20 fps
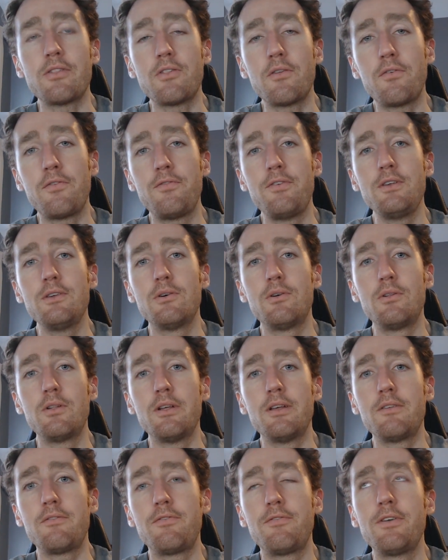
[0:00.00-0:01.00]

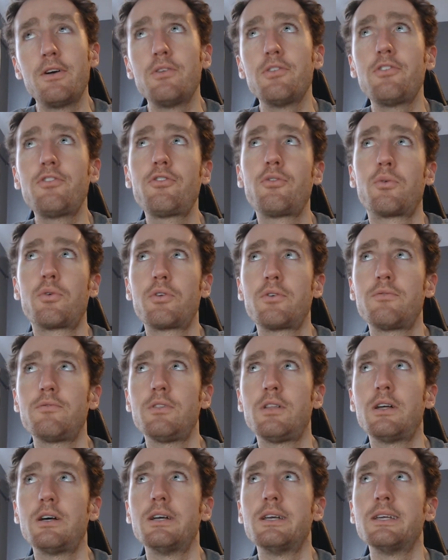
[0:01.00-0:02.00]
it felt sort of
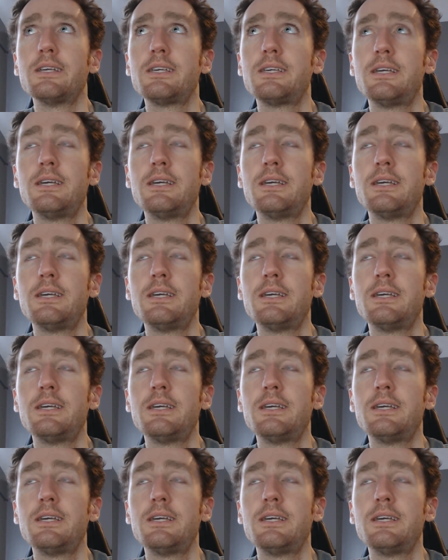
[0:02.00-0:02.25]
like